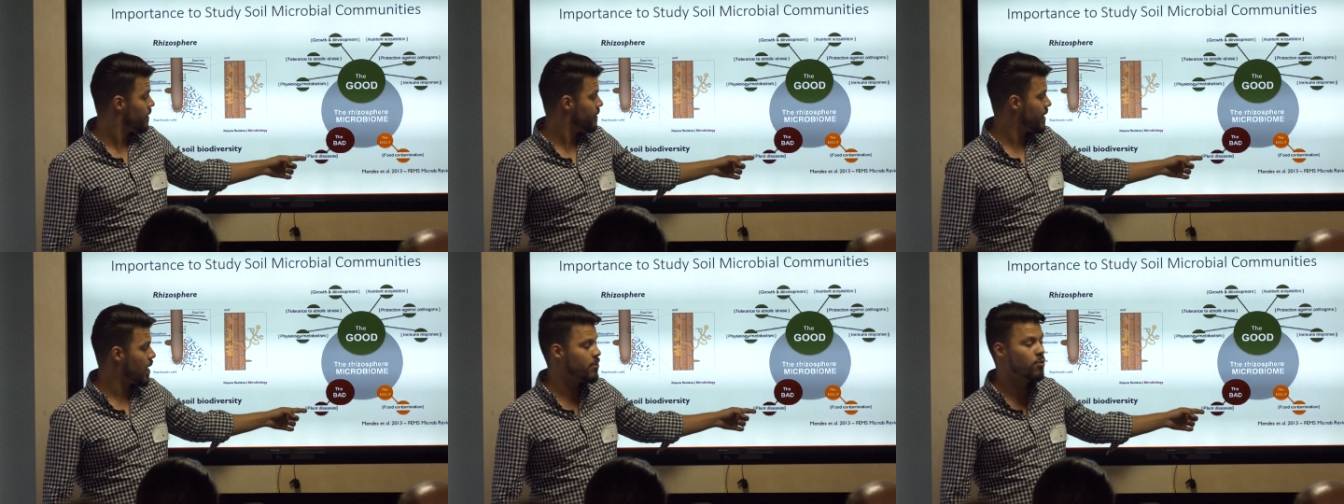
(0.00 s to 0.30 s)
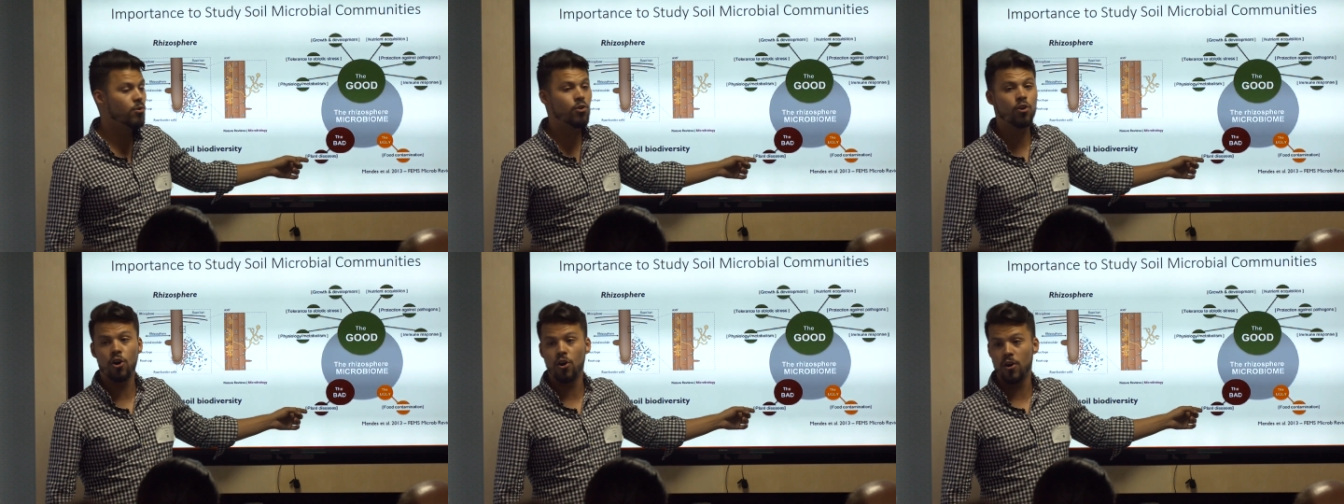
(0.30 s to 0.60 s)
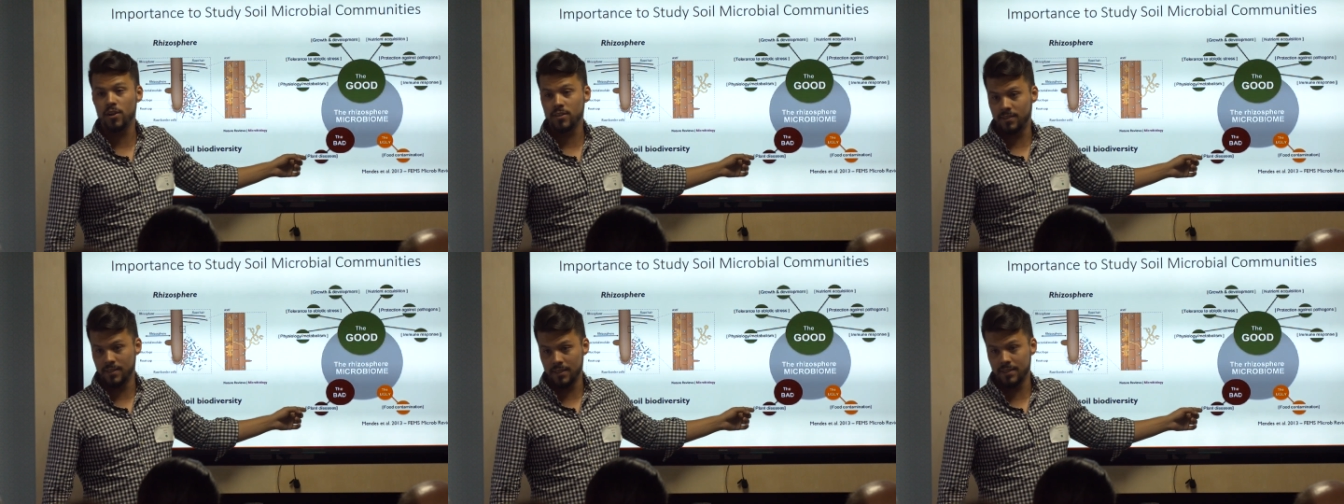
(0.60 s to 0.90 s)
that will
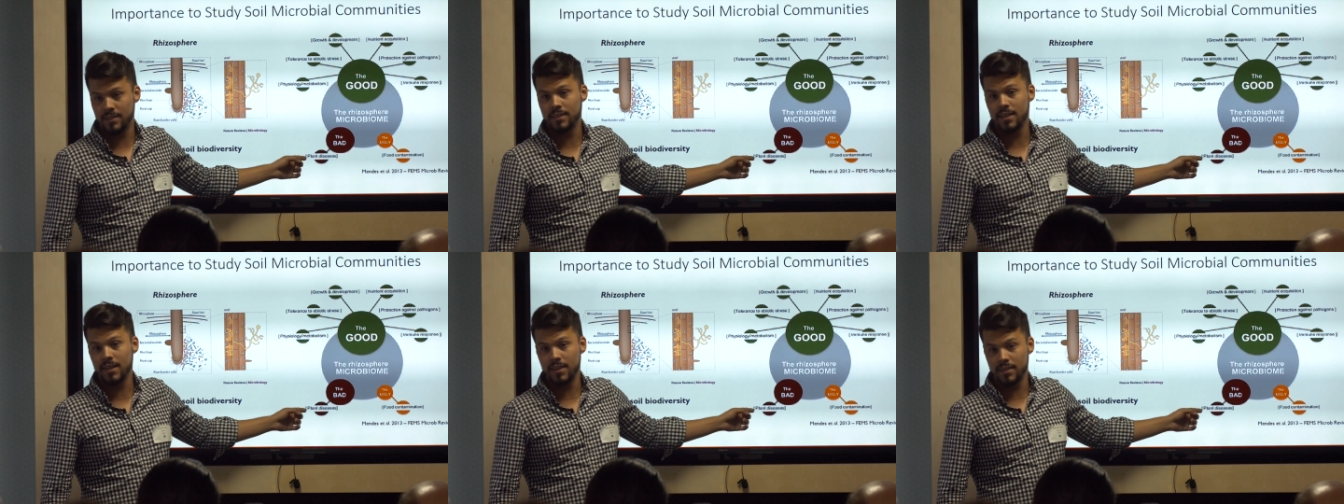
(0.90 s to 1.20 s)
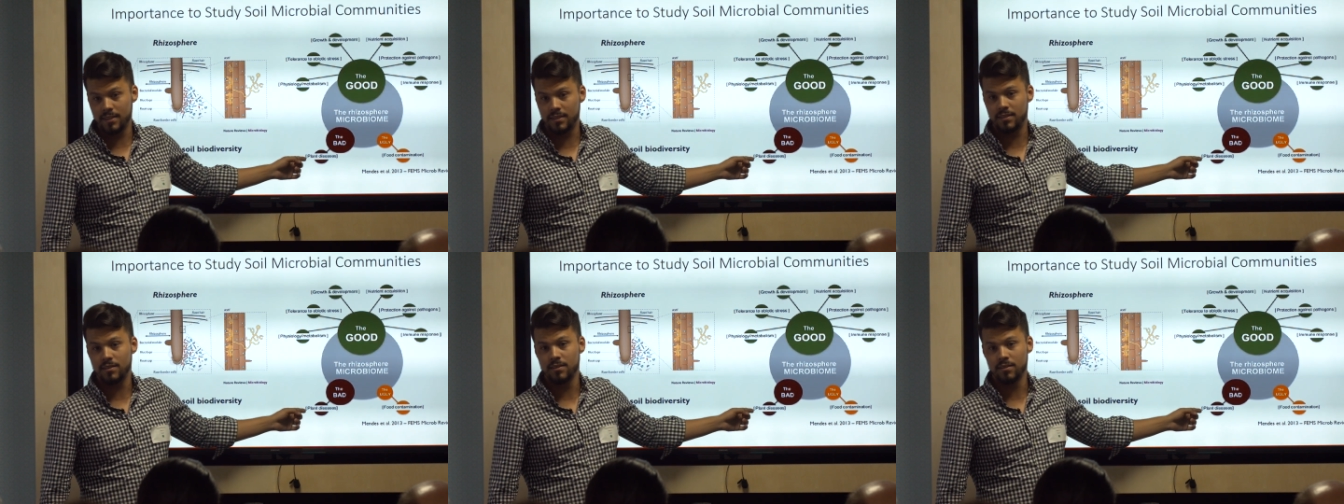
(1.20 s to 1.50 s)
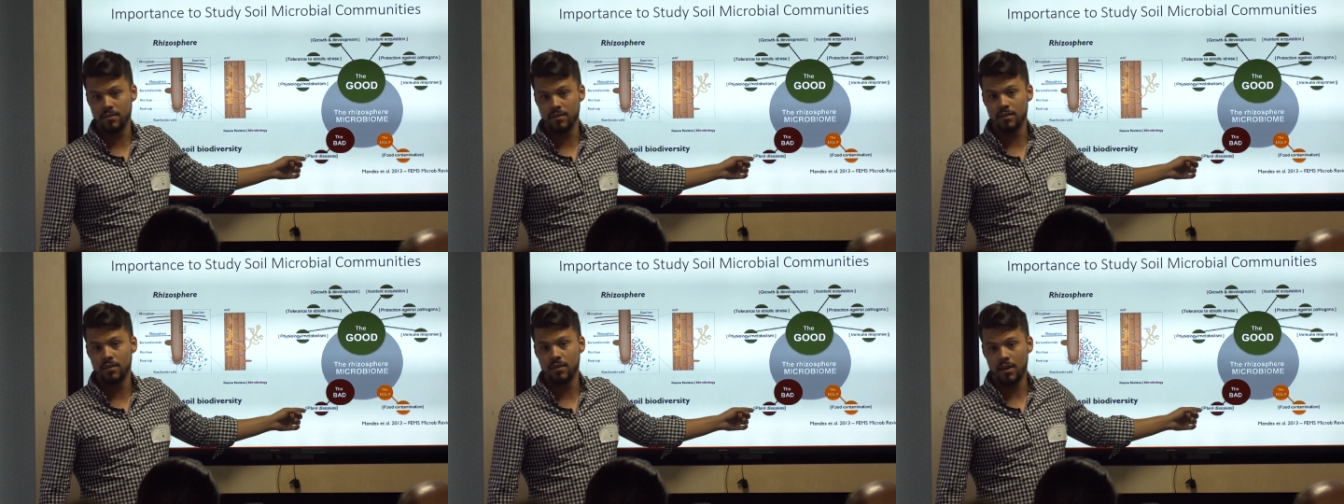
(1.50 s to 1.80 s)
cause disease
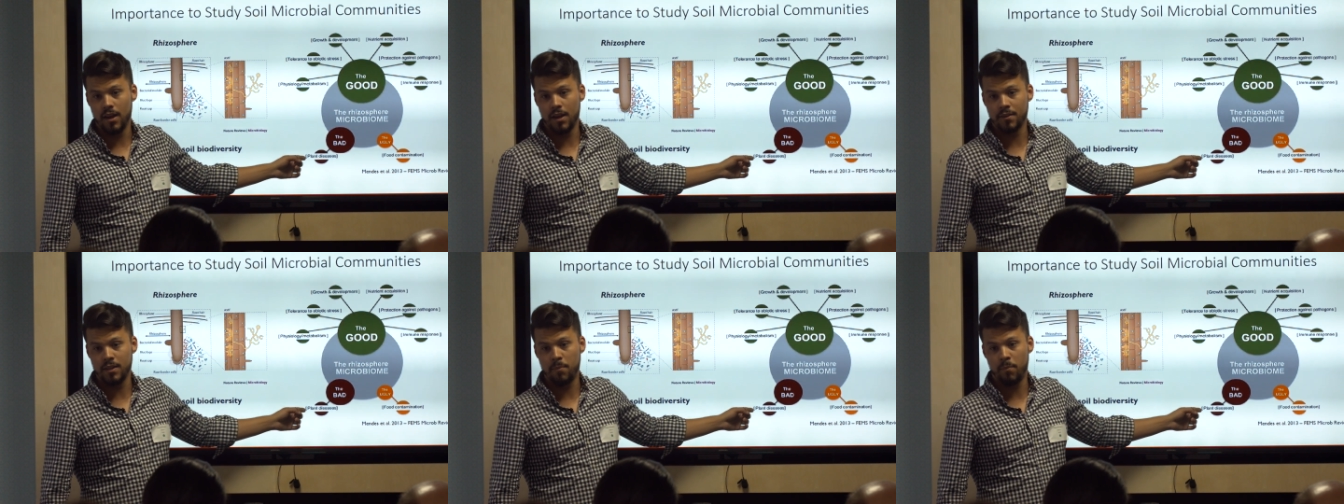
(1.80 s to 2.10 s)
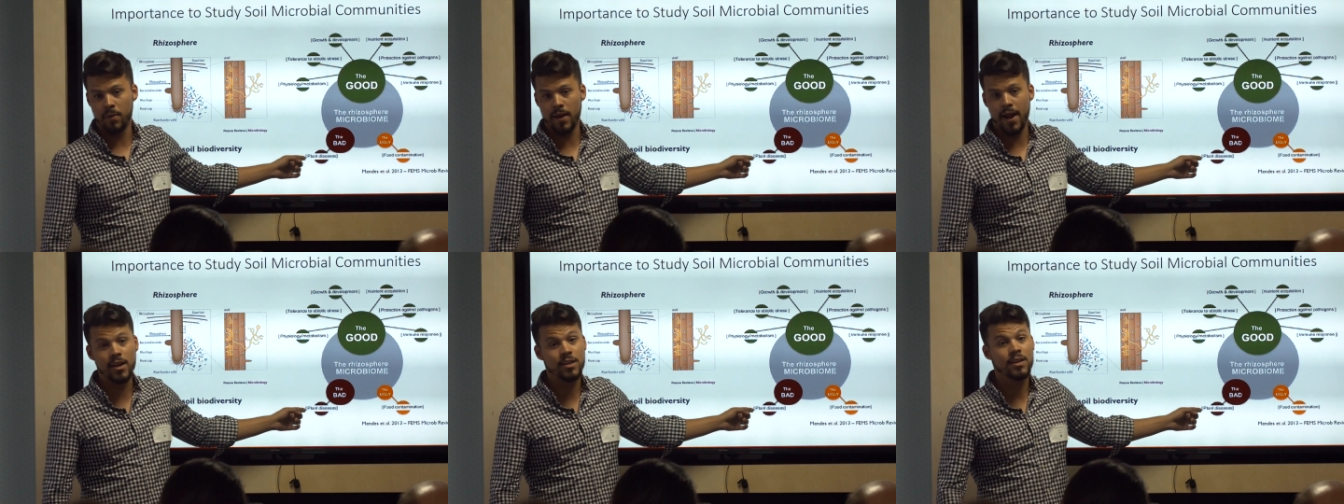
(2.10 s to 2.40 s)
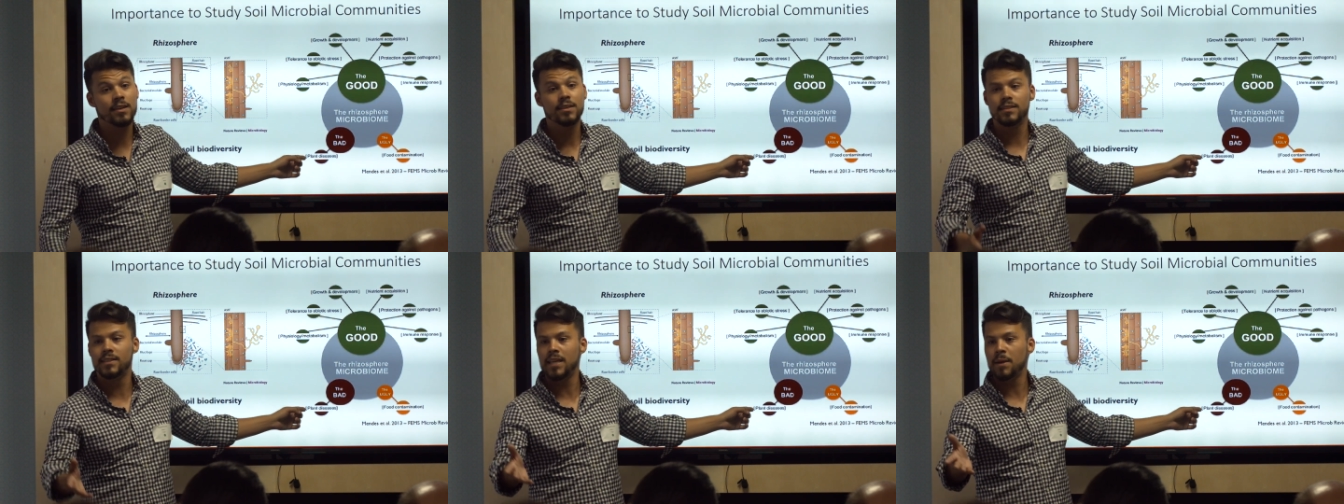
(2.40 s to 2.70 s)
in the plant.
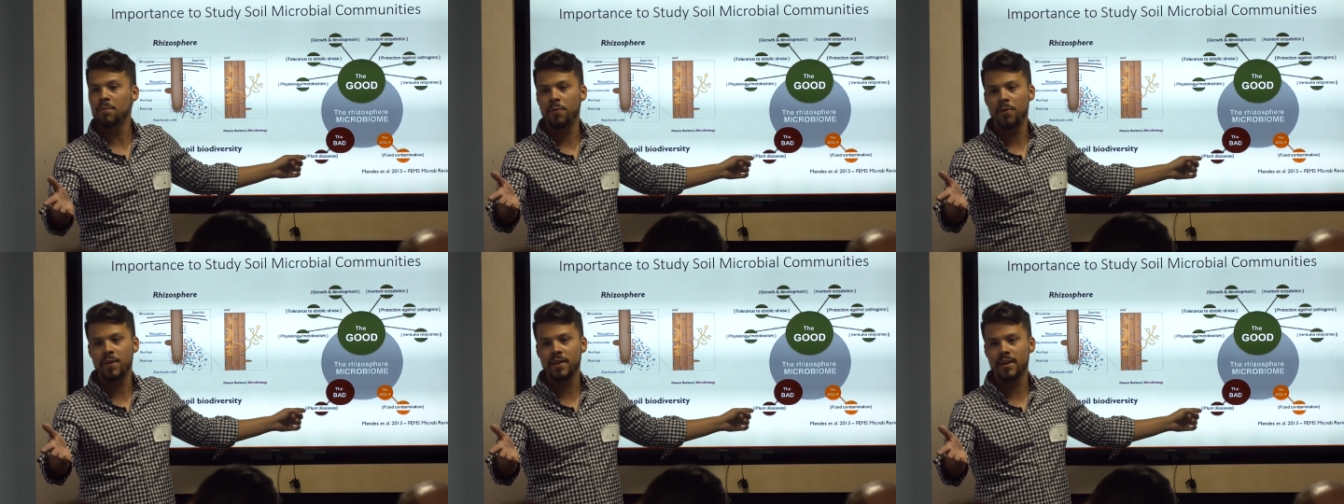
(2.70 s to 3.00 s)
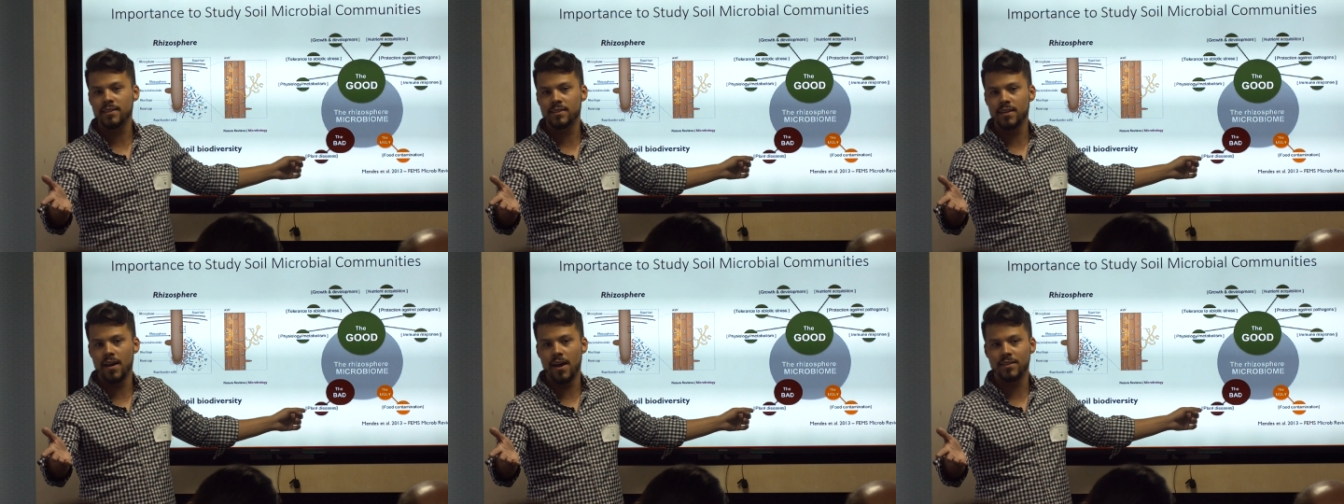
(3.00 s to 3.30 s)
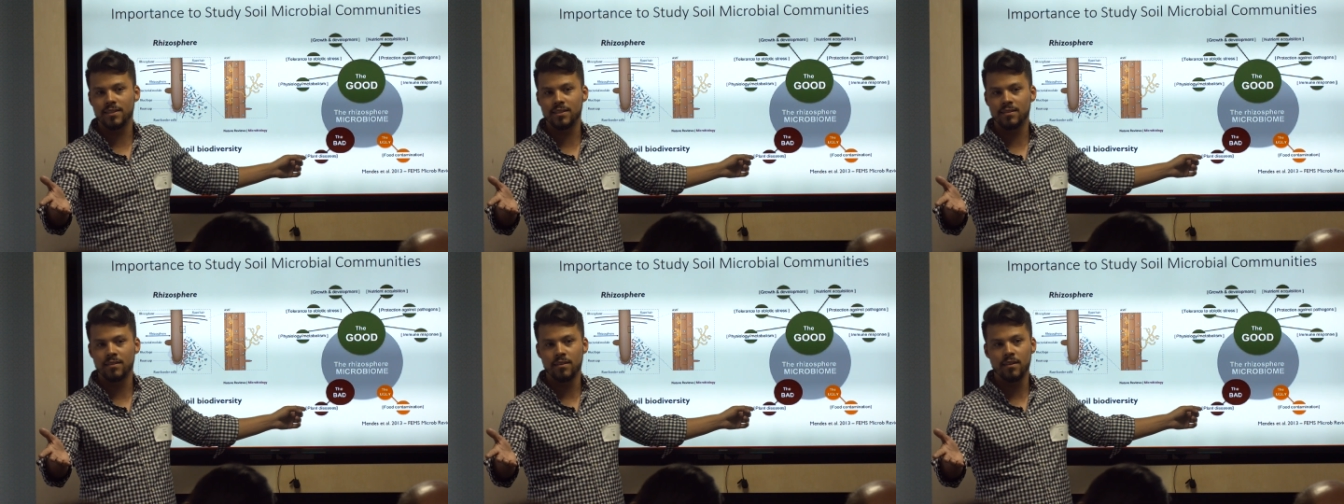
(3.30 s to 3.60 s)
Same thing as
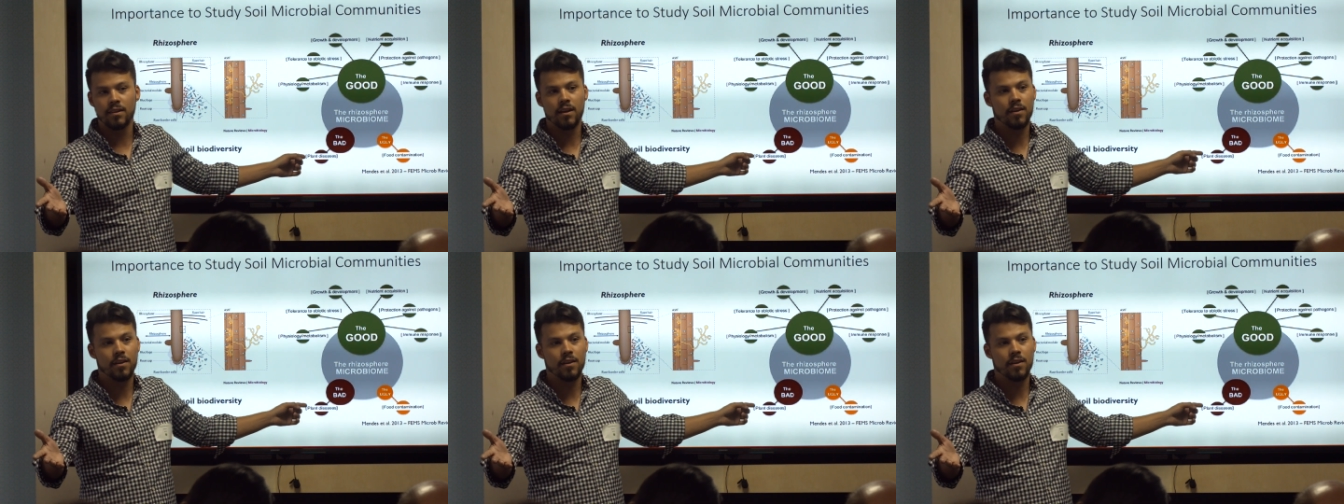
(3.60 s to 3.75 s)
us.